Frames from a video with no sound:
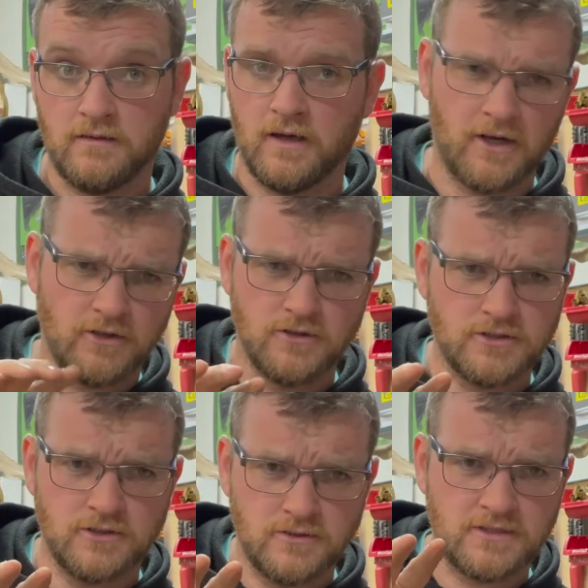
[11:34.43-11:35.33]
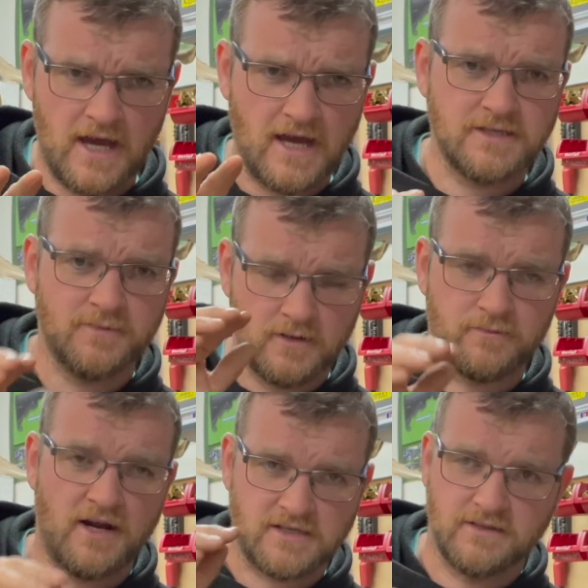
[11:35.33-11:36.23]
I don't usually use yards, but I'm
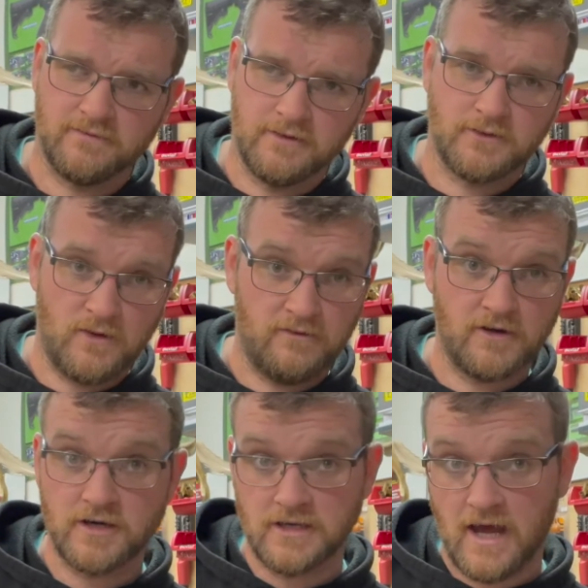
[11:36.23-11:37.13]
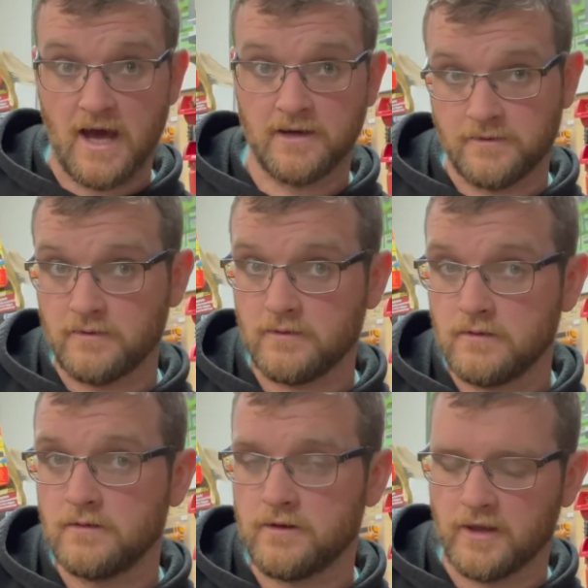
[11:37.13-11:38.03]
practicing for a 1200 yard
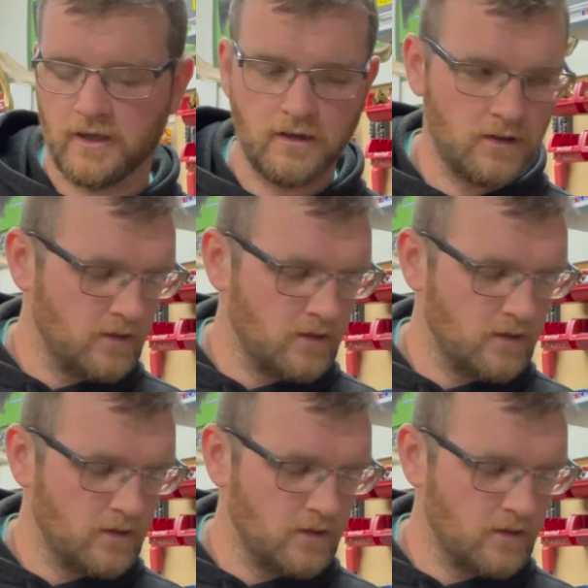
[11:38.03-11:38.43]
thing.